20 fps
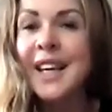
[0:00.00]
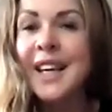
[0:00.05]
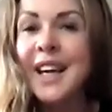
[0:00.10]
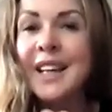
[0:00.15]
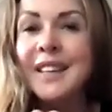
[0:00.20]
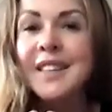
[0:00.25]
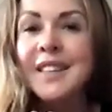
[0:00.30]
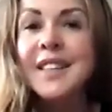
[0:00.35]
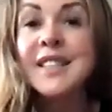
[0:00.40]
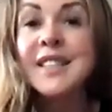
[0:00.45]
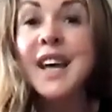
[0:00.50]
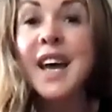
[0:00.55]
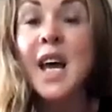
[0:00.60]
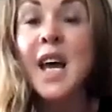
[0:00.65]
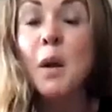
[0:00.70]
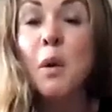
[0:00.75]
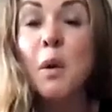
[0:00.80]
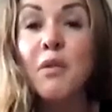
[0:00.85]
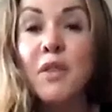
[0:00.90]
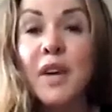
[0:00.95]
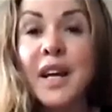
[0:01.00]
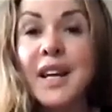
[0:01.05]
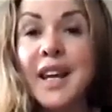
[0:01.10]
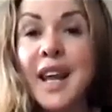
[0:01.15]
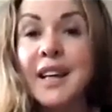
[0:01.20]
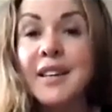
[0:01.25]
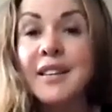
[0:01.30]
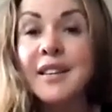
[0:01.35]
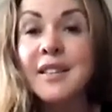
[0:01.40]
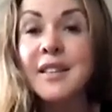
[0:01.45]
And today we've
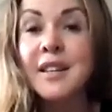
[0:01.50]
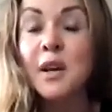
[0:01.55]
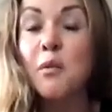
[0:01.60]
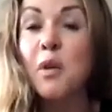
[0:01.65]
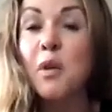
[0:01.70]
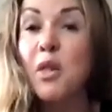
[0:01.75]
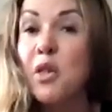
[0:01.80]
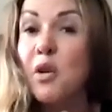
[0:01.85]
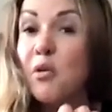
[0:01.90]
connected it with